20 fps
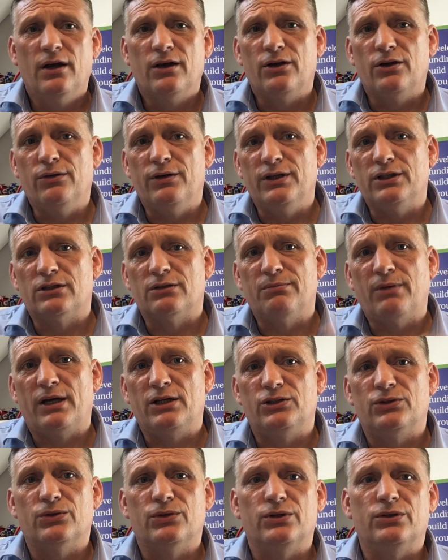You need to
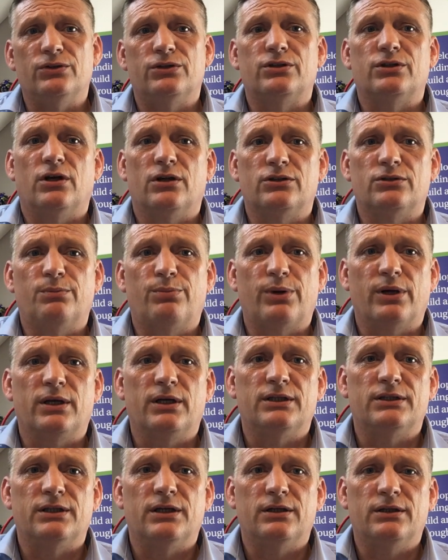make sure that you start to bring
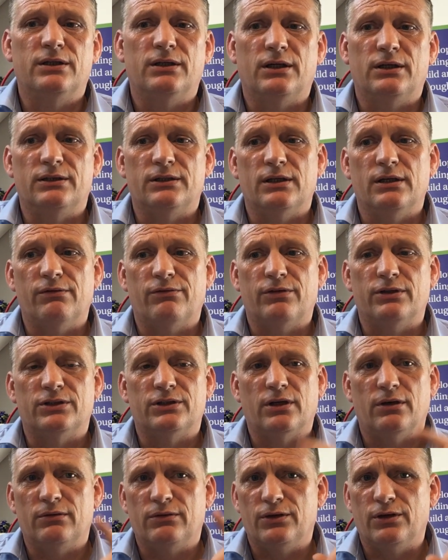this in and deliver it.
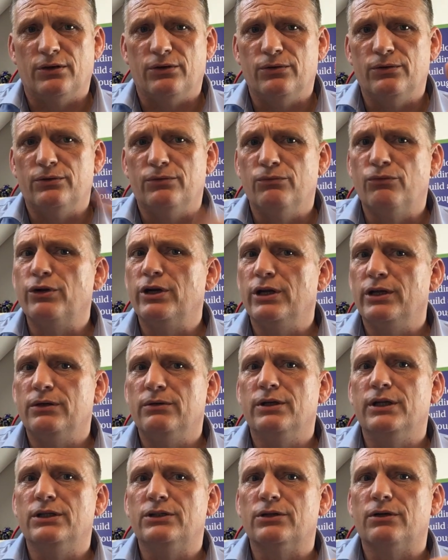So you really
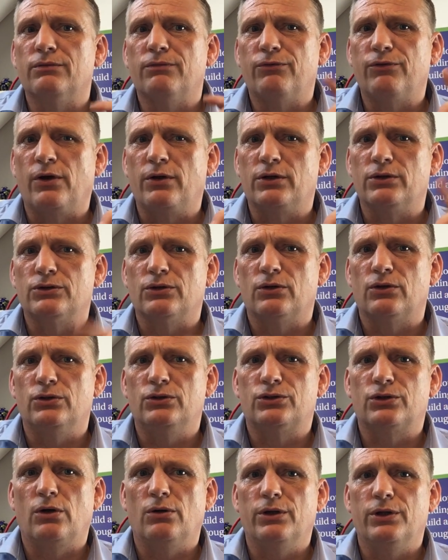need to focus on
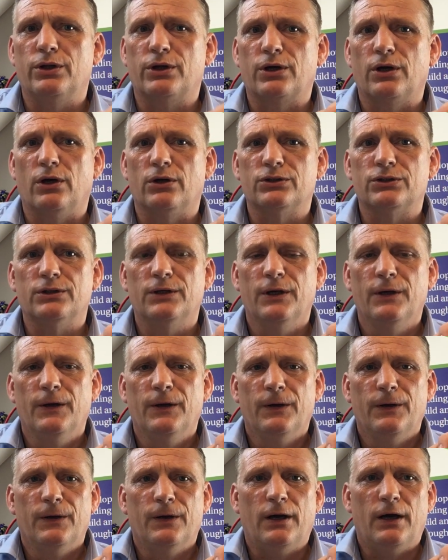controlling the cost,
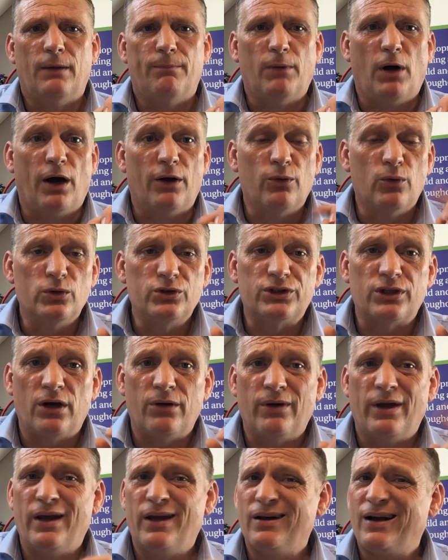and
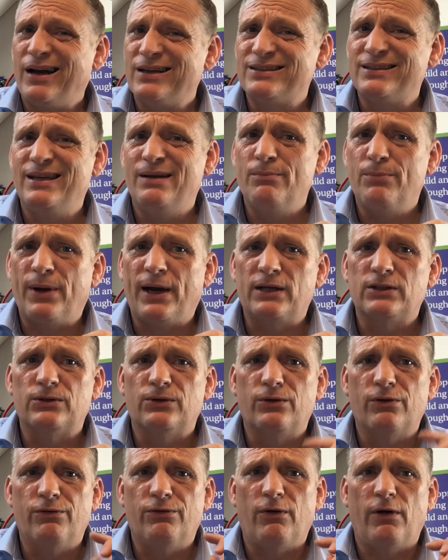also it has an impact
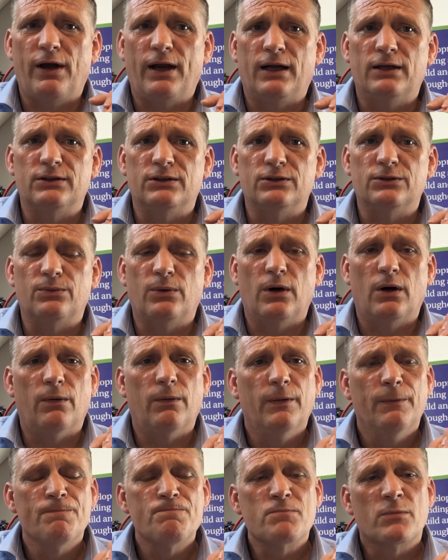on your finance as
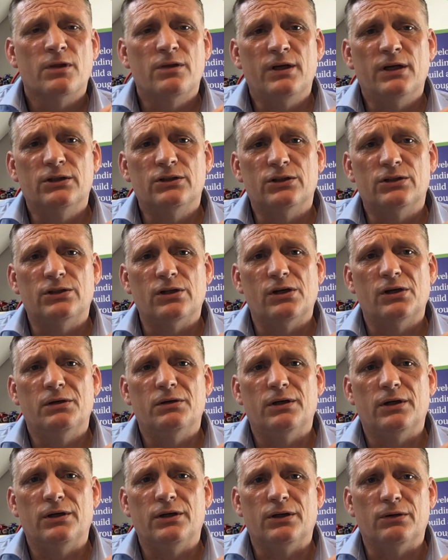well. Things are
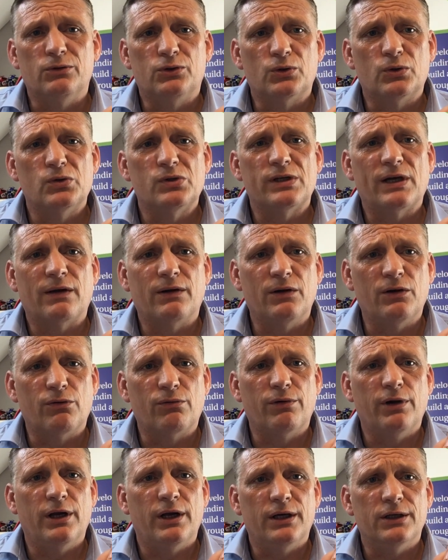done, drawn down in
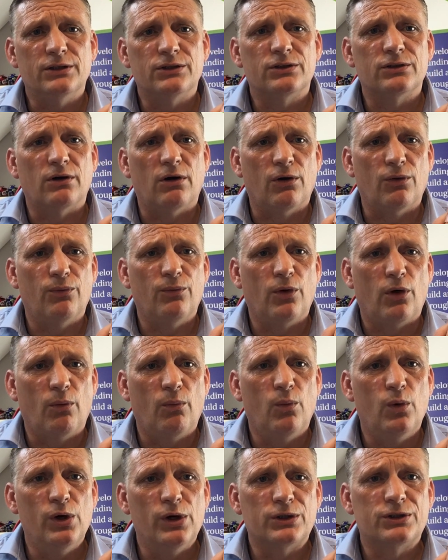arrears
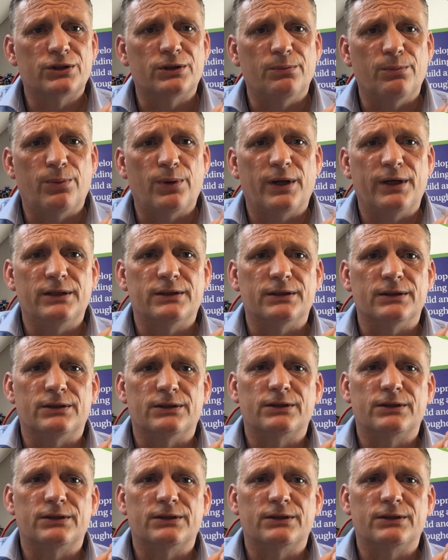on works completed.